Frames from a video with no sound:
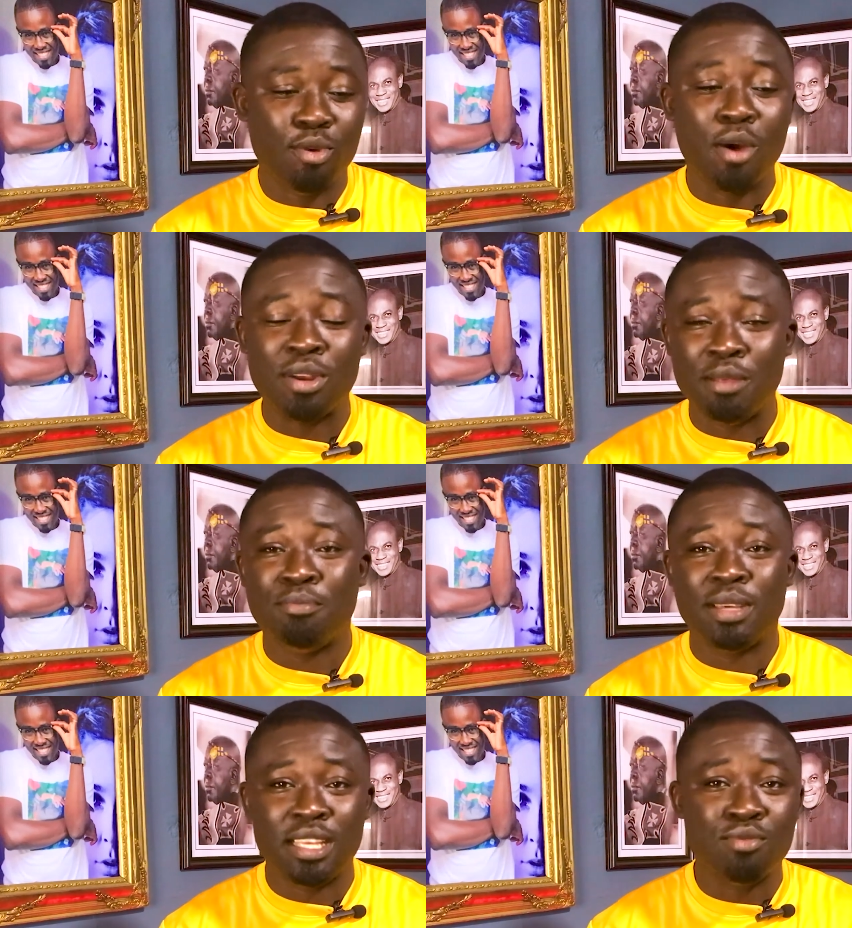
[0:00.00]

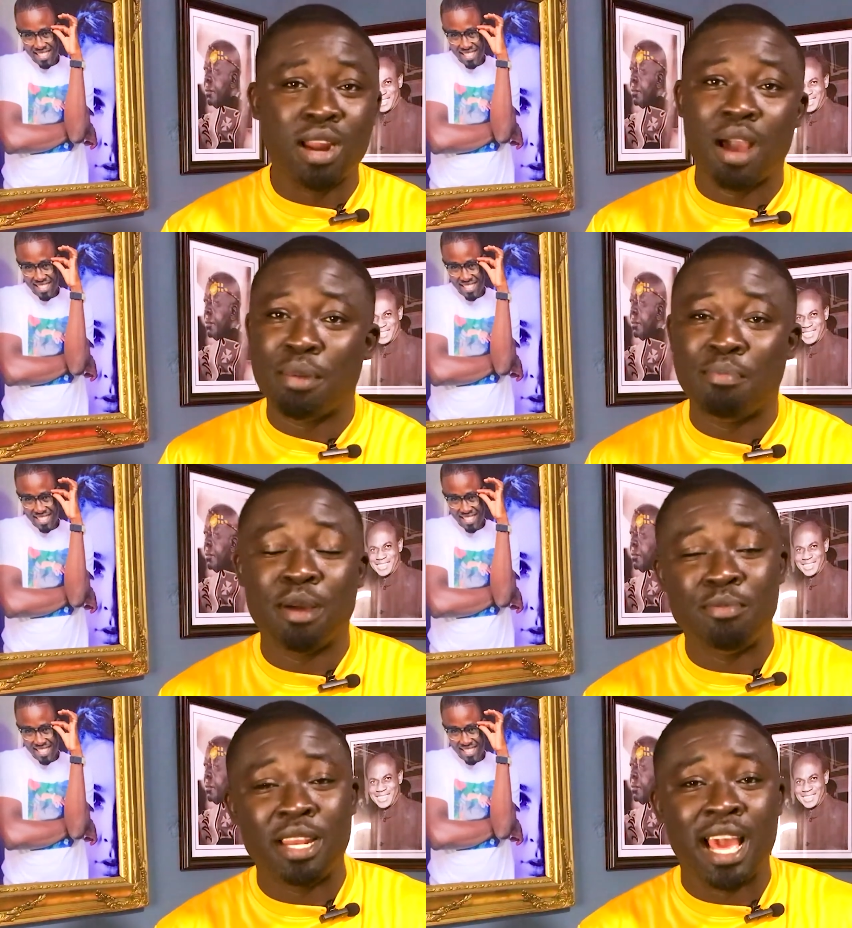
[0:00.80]
Speaker 1: wawoni yura
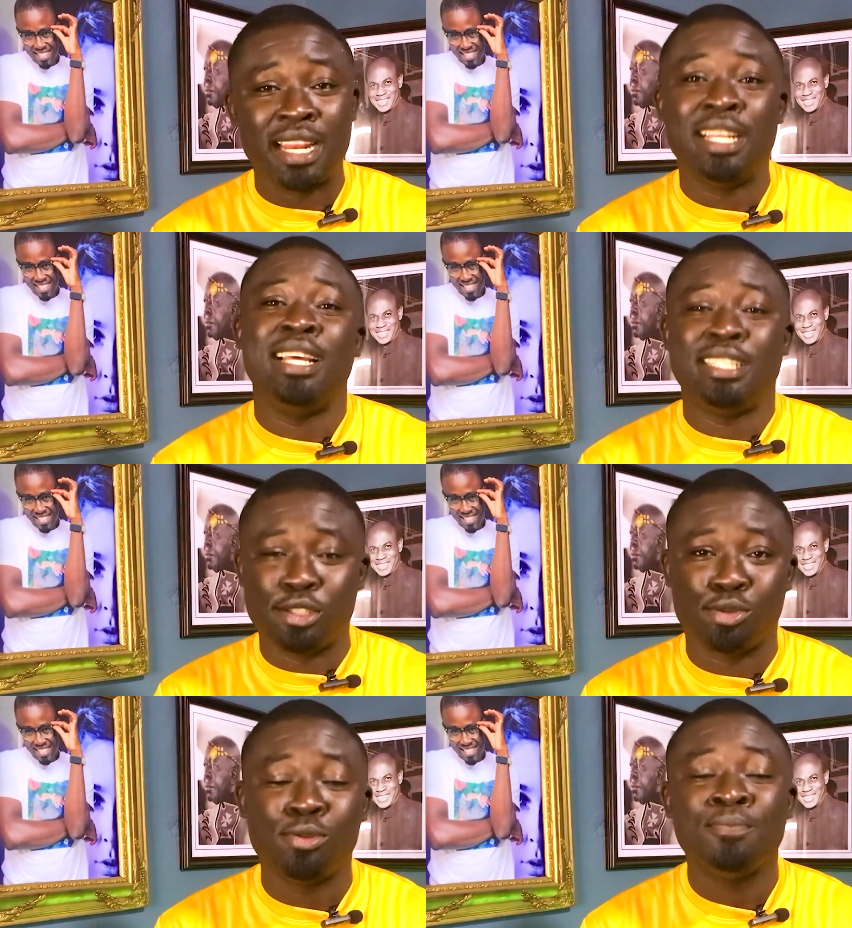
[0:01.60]
babinana na
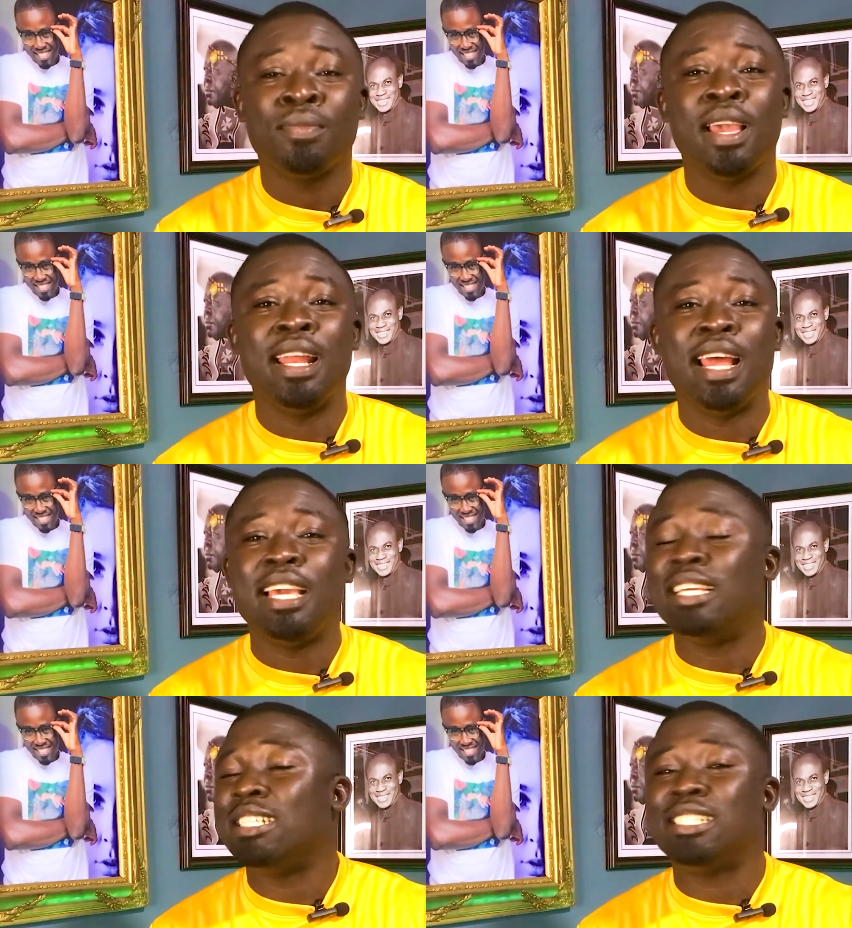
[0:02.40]
teso and
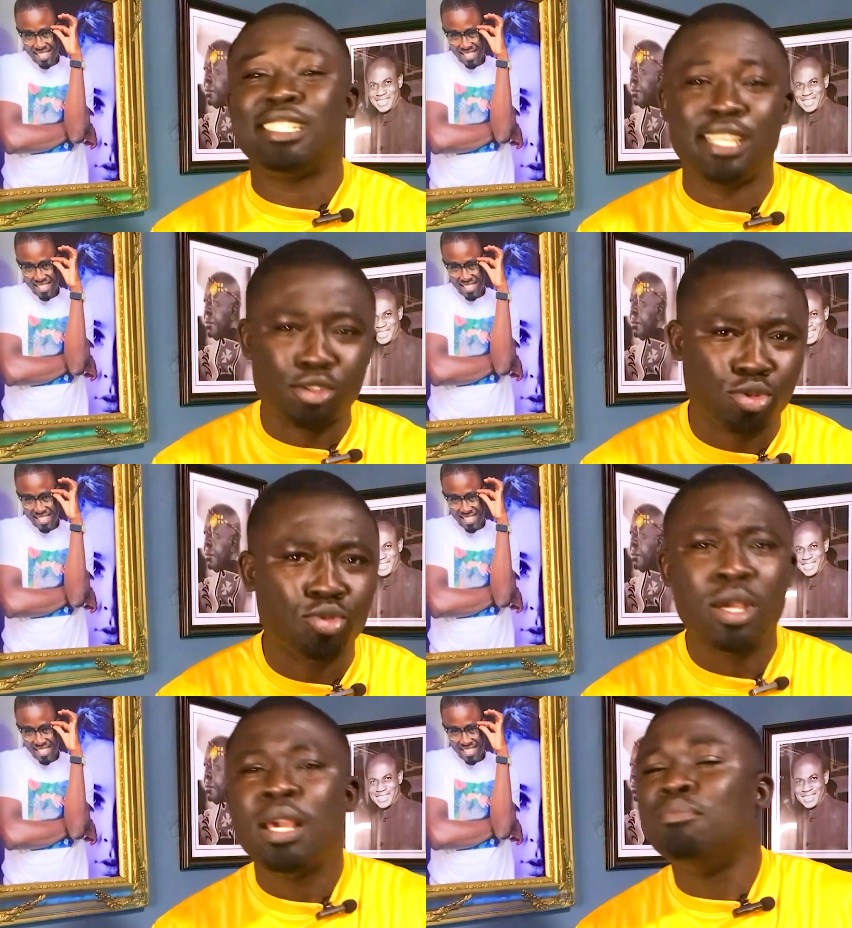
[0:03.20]
I hear this share
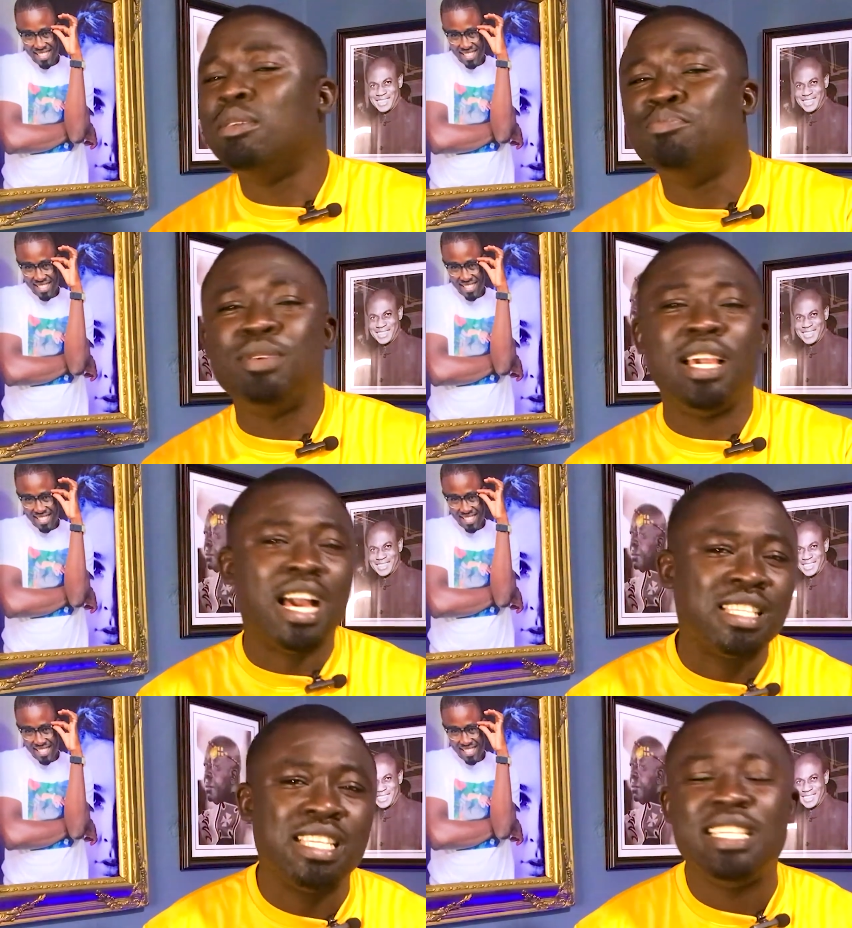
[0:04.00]
so be be
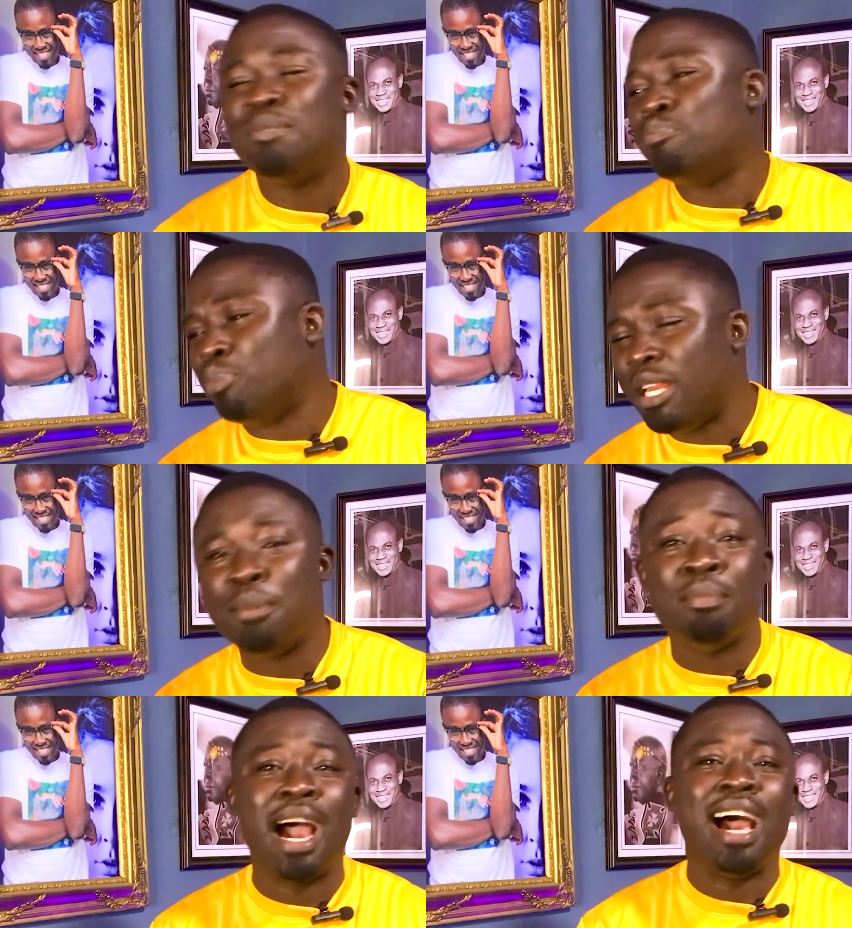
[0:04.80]
as a young
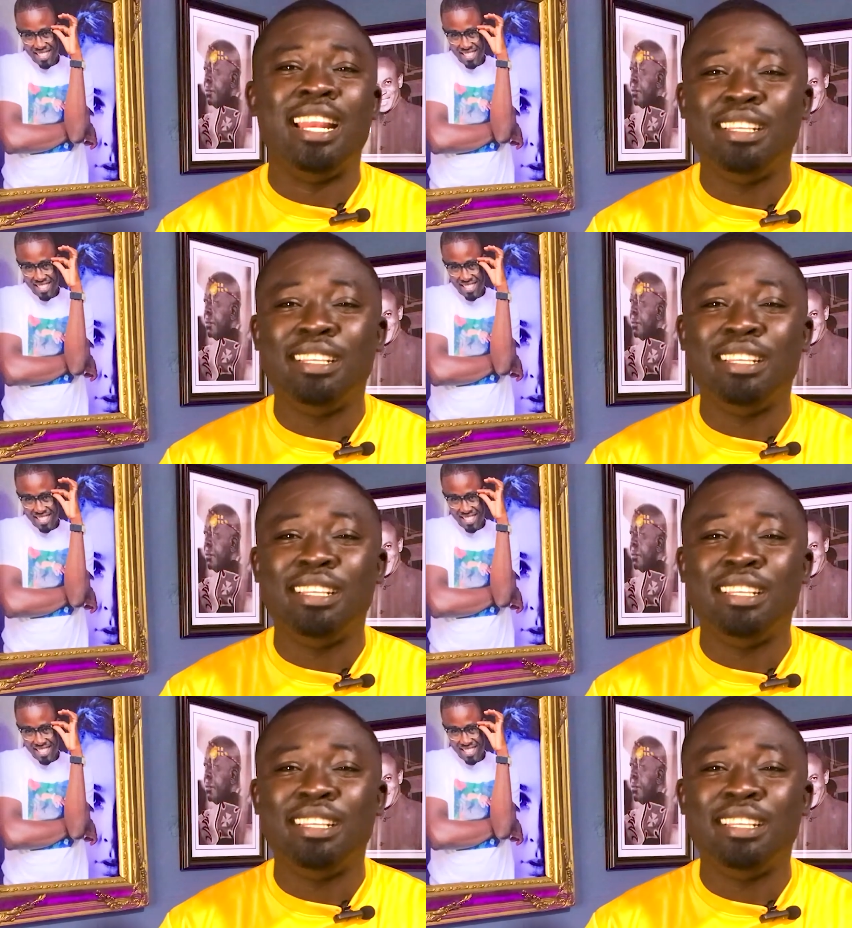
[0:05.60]
penema